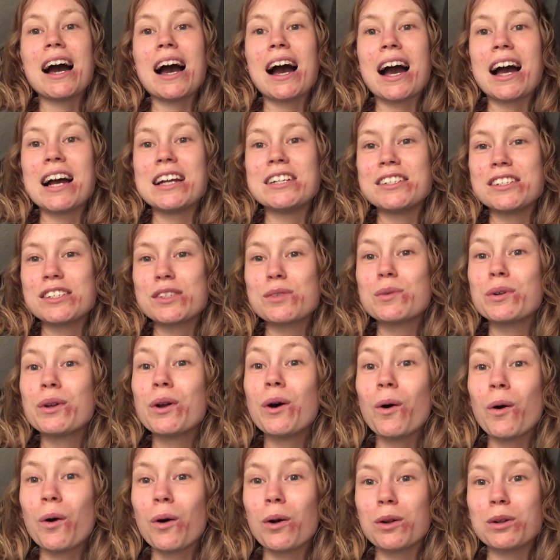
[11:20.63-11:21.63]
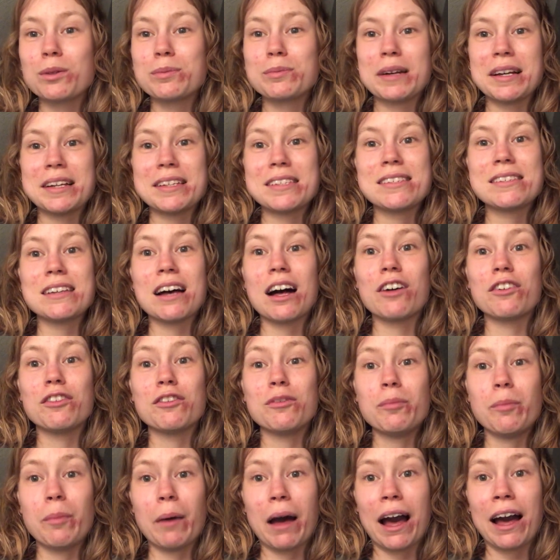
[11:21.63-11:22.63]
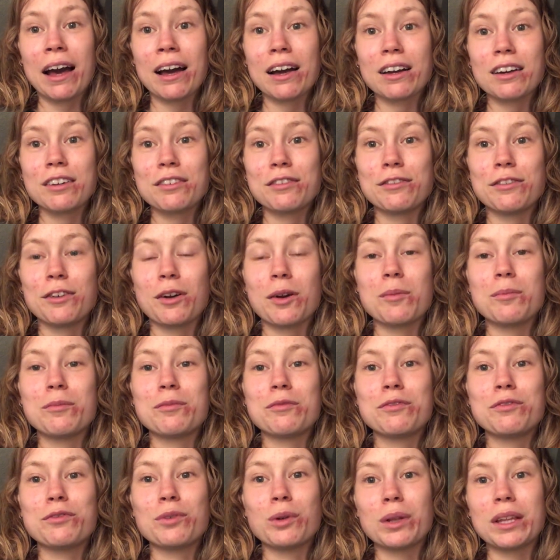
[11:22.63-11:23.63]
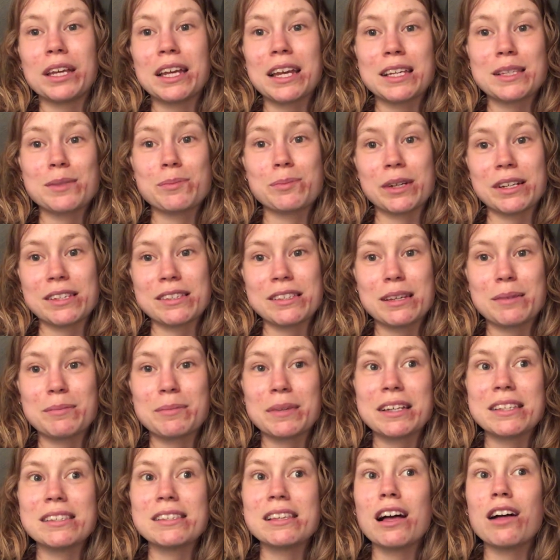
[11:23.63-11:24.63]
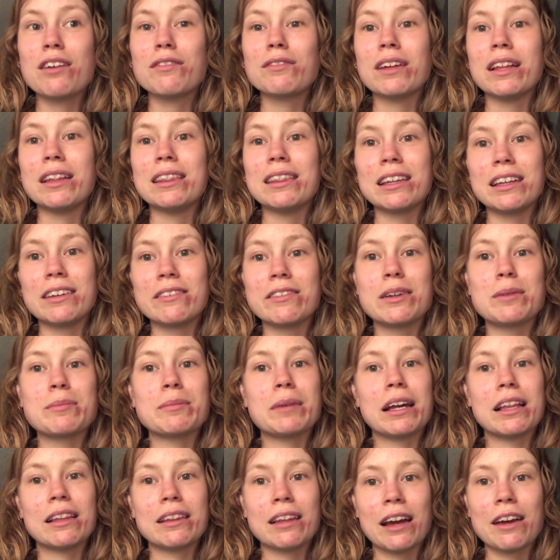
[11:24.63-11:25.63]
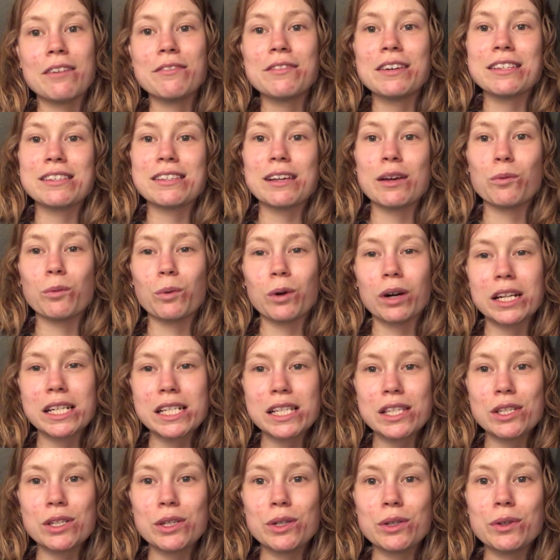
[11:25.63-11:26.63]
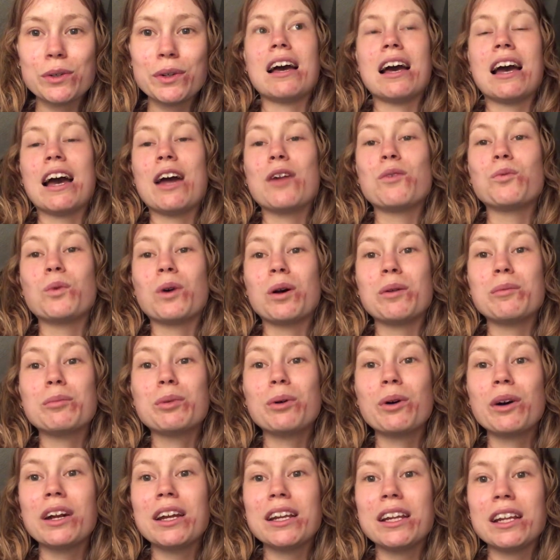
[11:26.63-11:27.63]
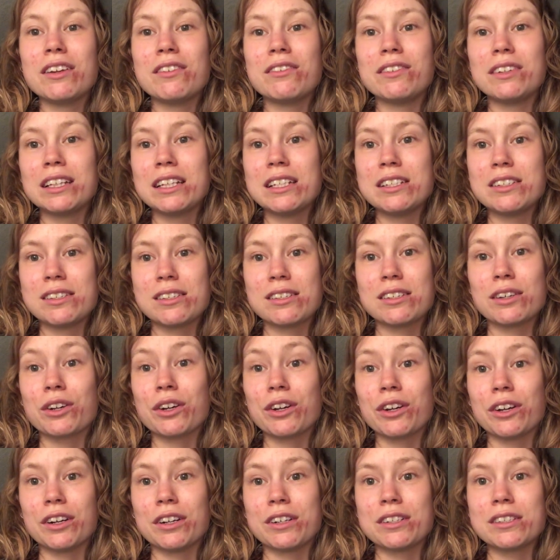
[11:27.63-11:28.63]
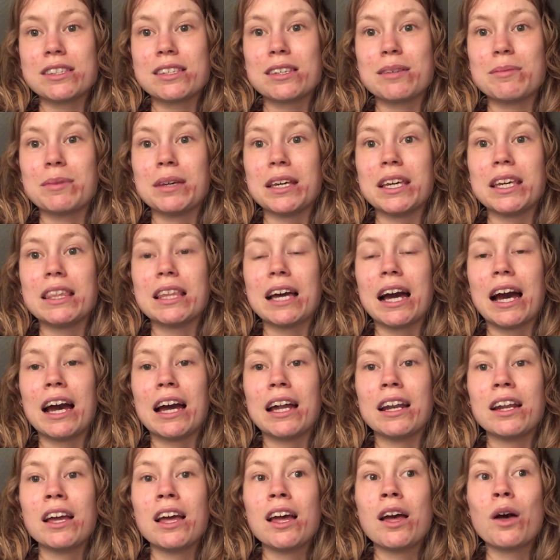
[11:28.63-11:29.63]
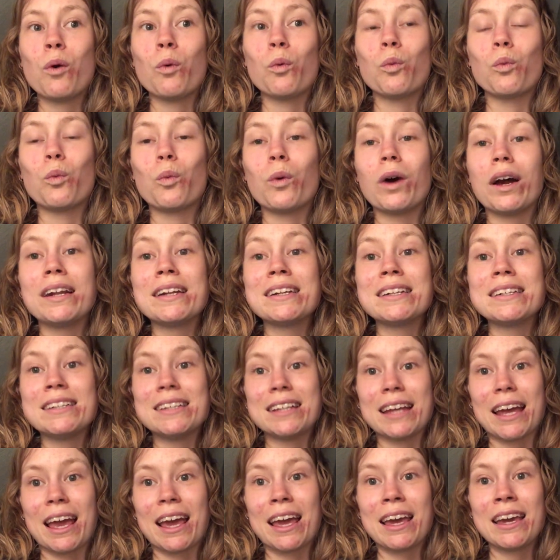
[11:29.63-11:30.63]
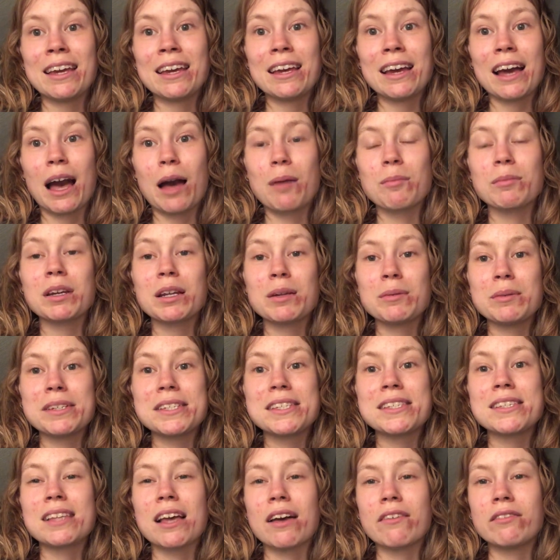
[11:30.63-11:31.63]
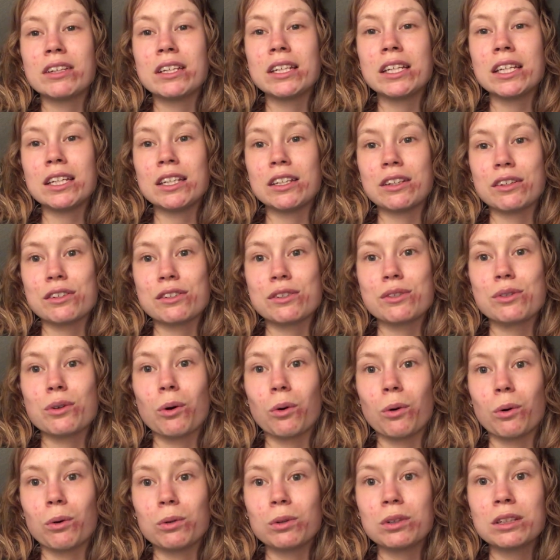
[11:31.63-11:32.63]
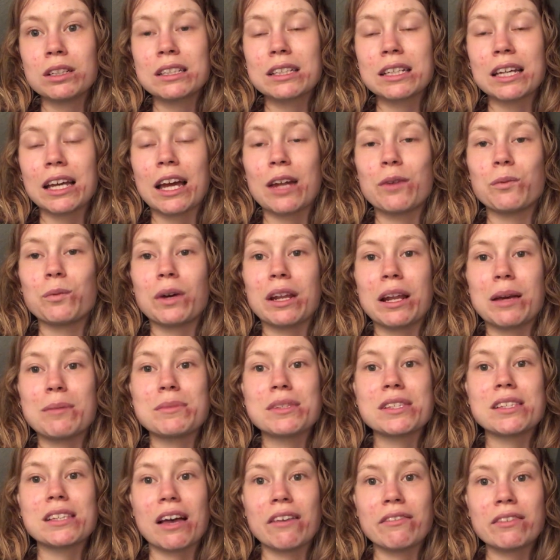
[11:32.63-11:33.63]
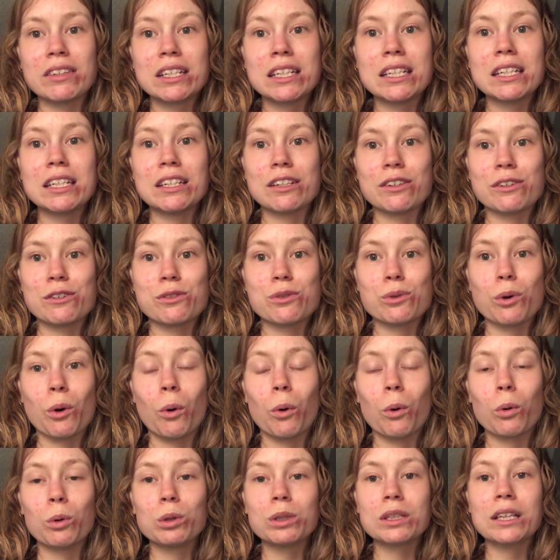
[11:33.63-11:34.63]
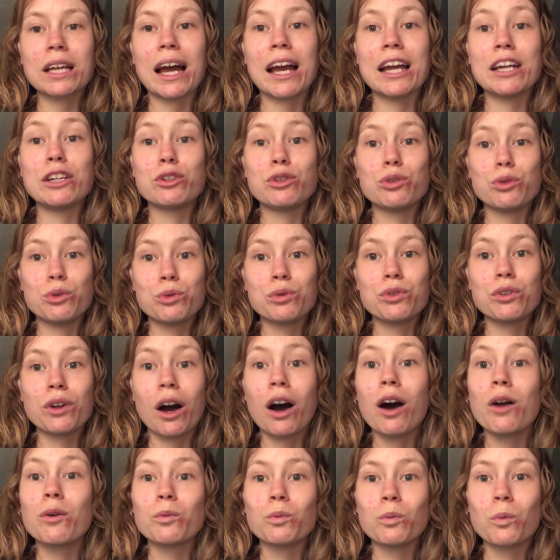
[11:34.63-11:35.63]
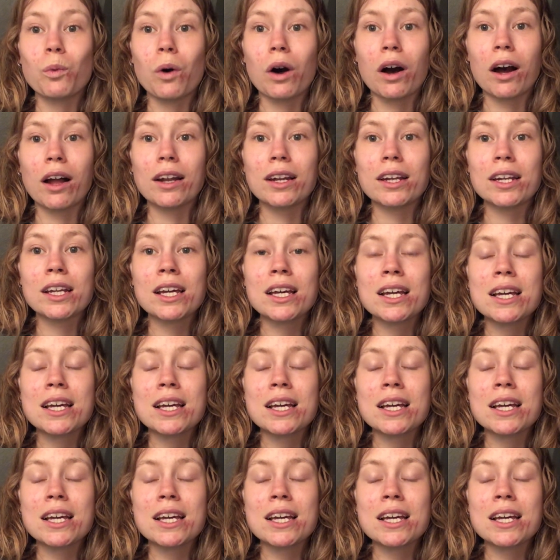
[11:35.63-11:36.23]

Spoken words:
I just would hold myself back from fully expressing myself and living my life as I wanted to. At one point, it really just occurred to me that one day I'm gonna be 70 years old, and when I'm 70 years old, I do not want